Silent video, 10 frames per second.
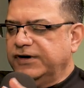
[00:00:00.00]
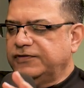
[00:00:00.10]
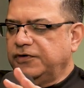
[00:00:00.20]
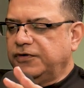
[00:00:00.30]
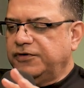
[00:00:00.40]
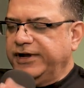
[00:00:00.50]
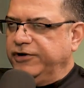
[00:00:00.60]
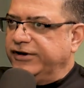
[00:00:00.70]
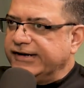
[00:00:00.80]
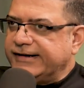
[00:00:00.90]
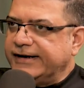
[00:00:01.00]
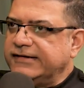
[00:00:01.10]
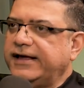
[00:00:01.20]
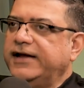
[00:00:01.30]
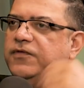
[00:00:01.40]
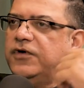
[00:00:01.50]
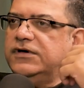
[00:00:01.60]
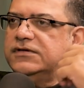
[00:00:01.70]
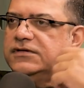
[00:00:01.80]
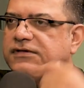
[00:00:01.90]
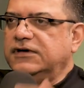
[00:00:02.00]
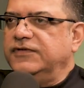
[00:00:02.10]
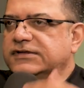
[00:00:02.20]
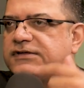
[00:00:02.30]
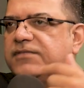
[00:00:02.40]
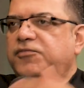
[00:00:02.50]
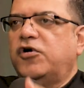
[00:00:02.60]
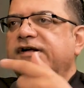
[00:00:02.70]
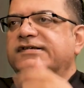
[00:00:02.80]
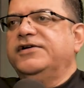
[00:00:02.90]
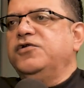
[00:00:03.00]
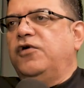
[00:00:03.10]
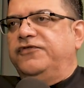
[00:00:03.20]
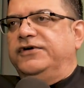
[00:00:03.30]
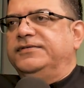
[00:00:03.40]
is your regulatory status, and what services and products that you offer.